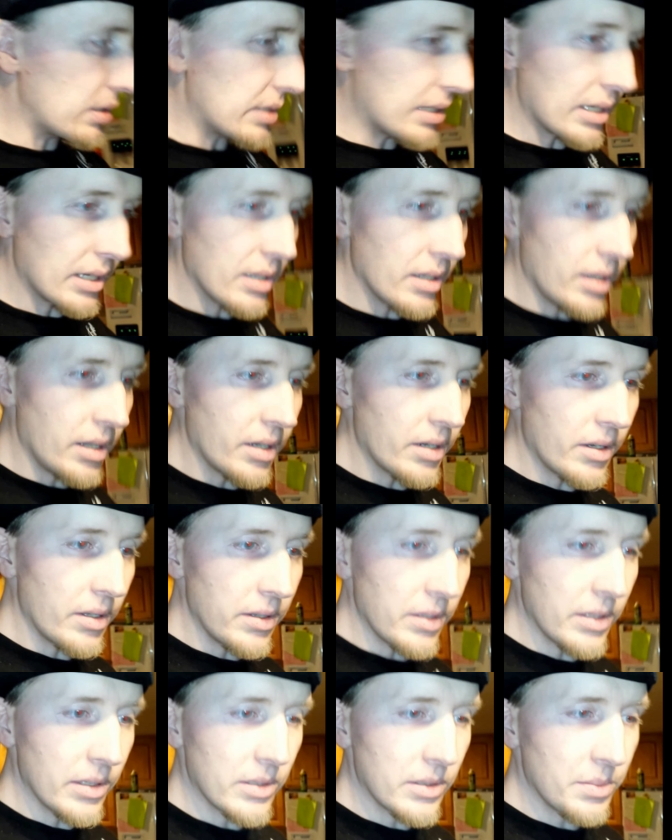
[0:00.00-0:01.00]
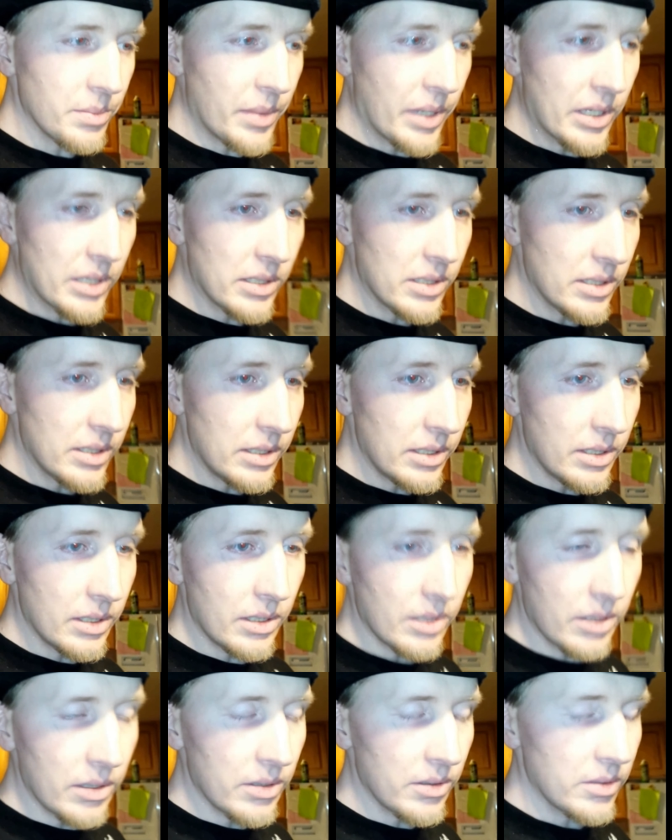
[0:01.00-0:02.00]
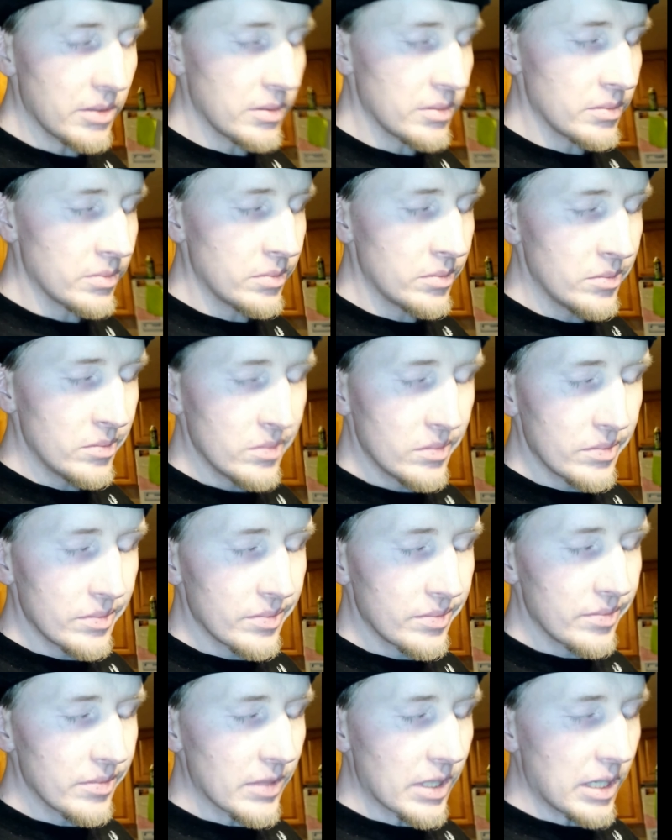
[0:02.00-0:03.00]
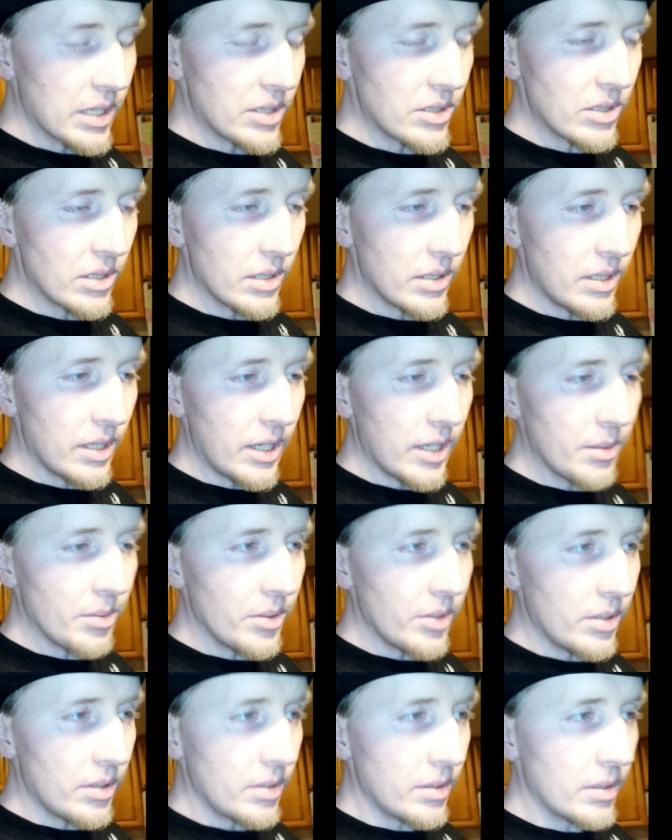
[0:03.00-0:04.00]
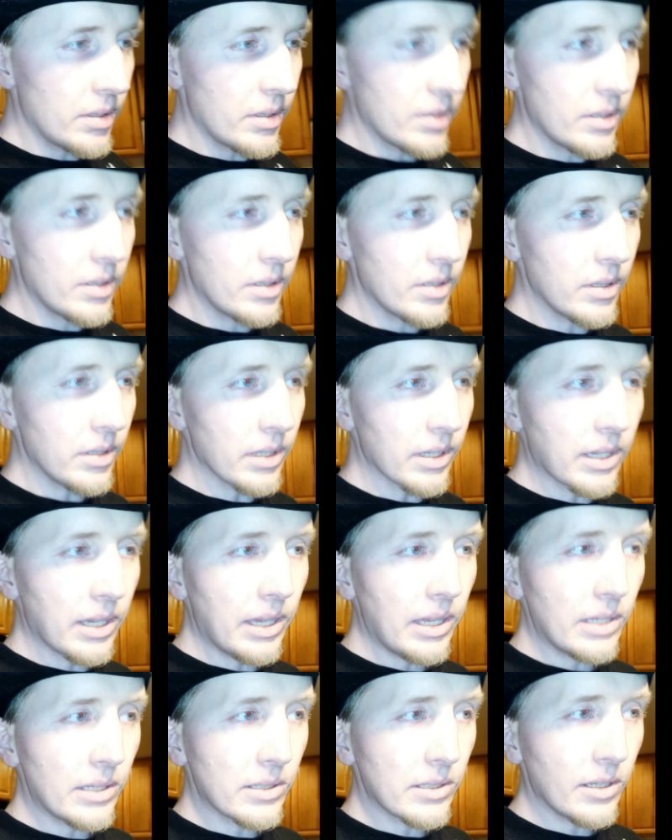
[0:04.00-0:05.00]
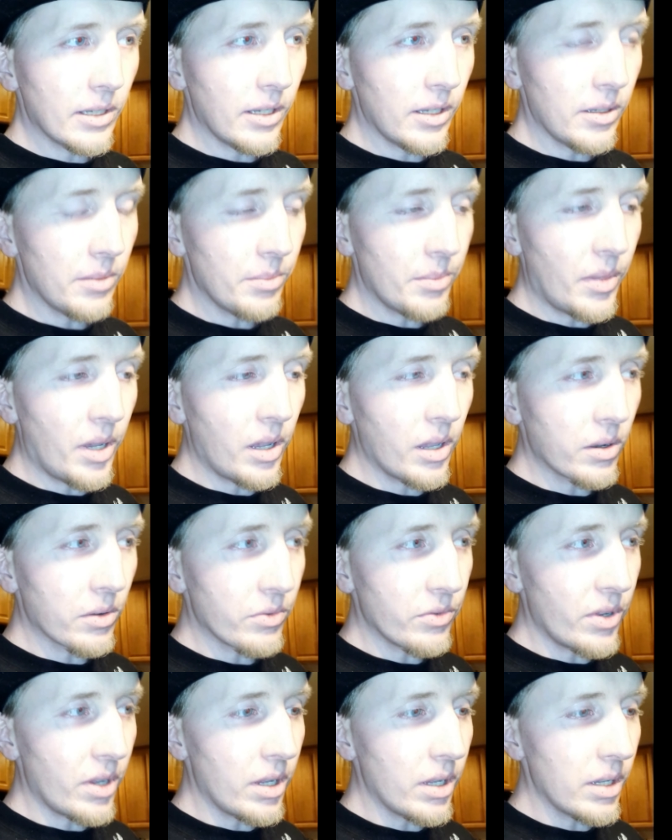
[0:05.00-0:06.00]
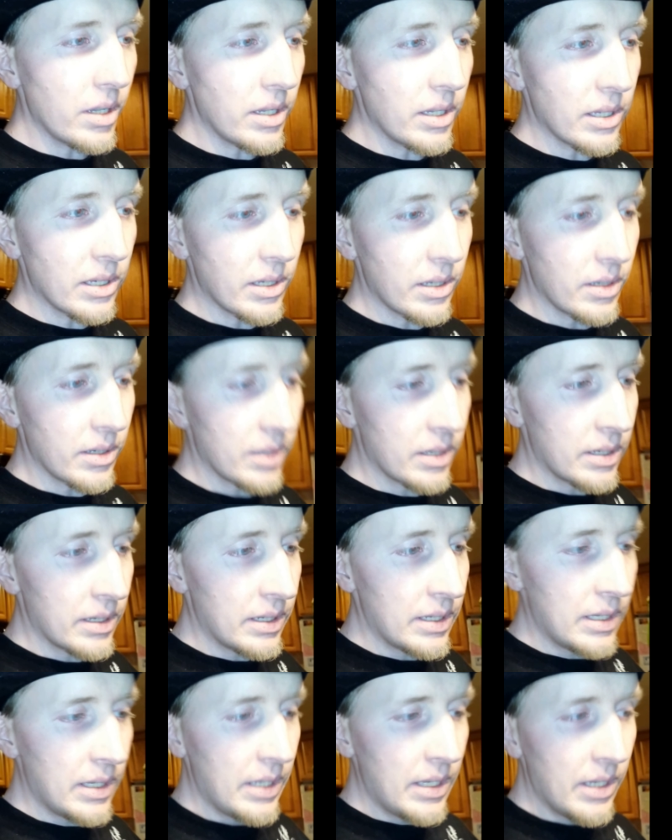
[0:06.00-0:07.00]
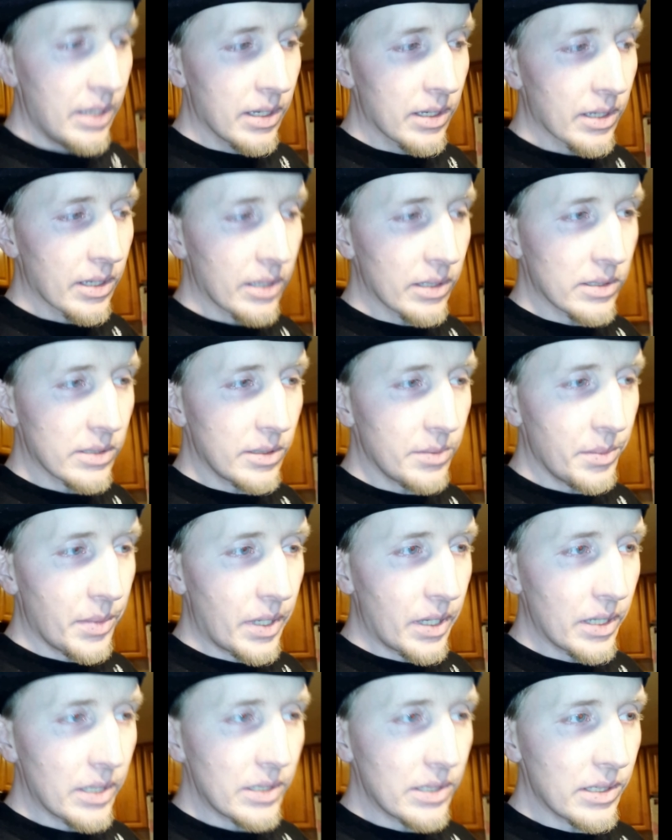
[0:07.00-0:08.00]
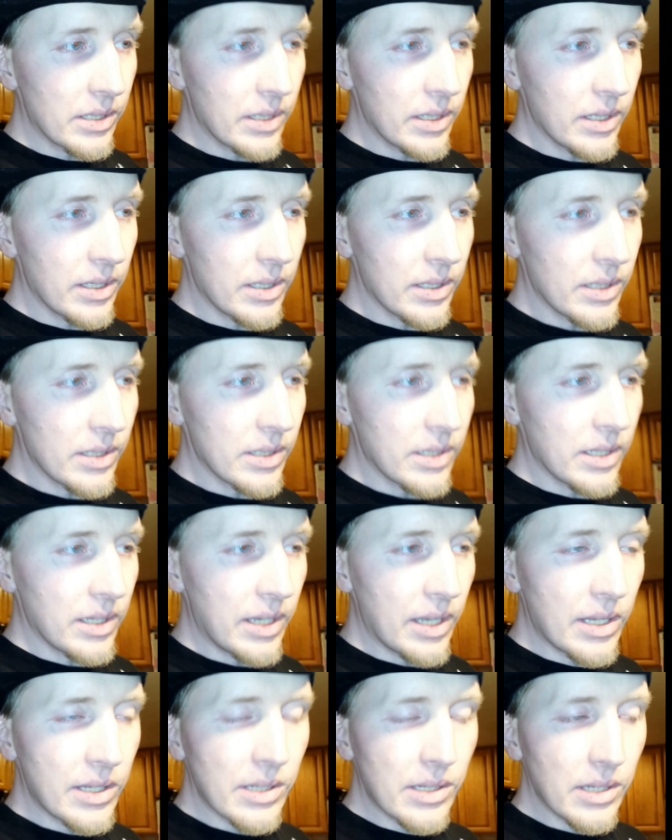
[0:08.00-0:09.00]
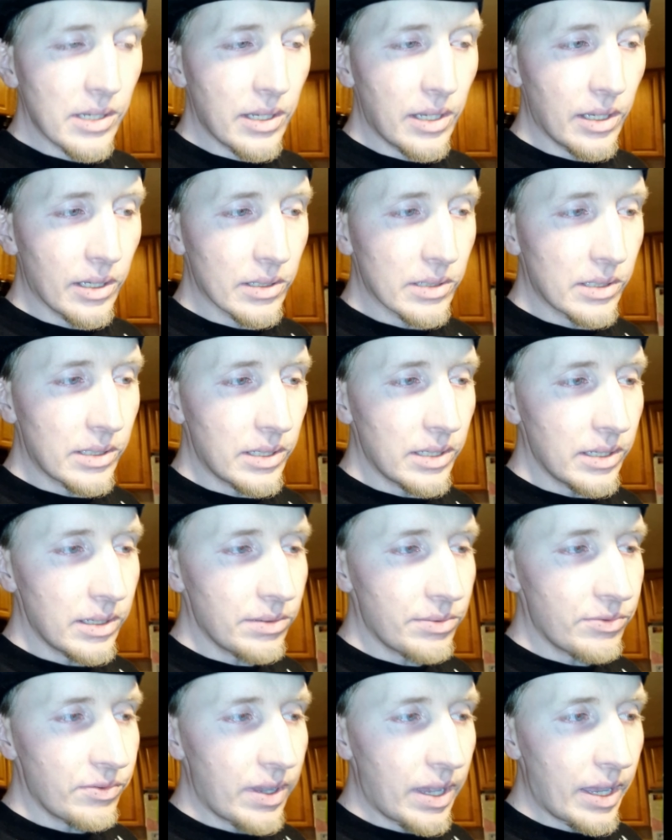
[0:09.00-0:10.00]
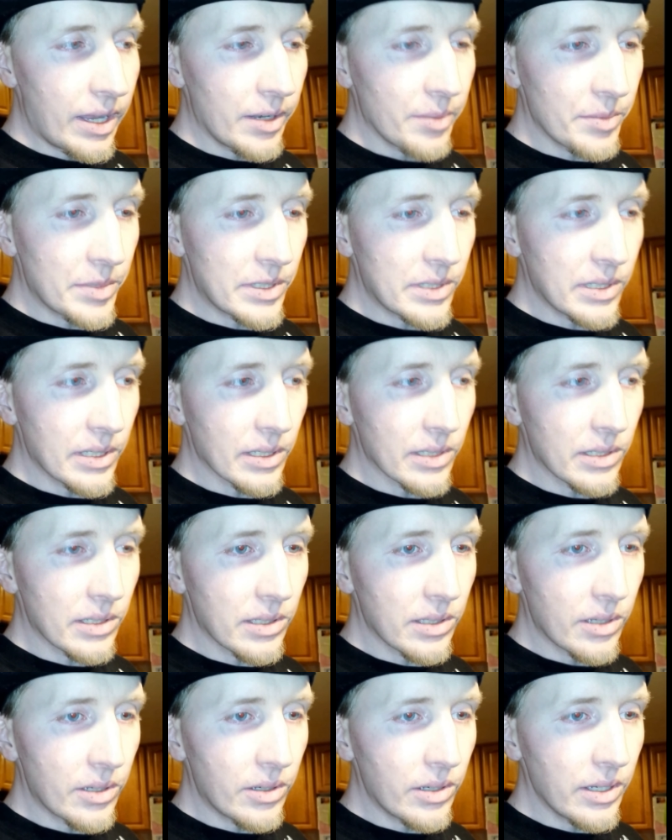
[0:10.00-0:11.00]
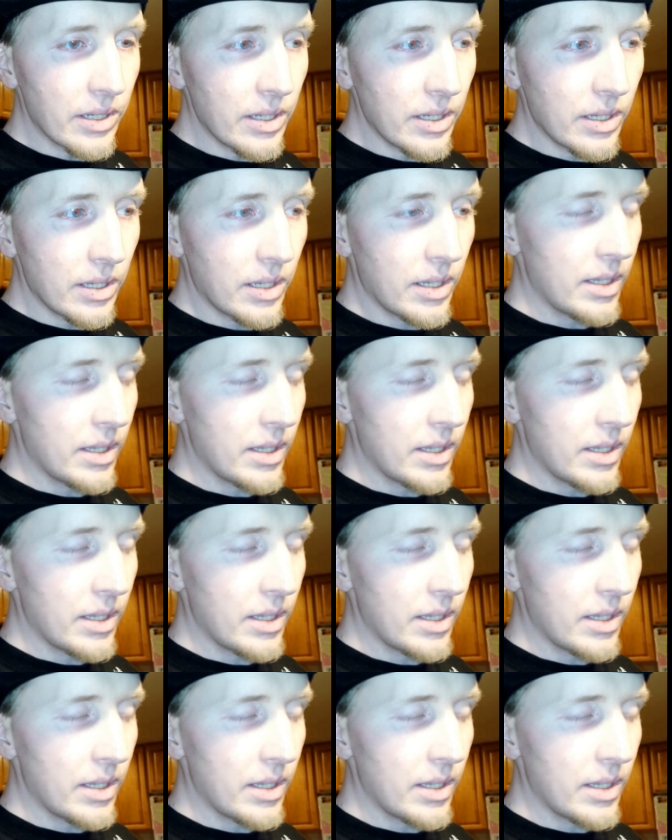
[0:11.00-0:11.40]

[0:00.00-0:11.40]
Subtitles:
I got on this messy kitchen table. The case I'm modifying and customizing is the NZXT Phantom 630.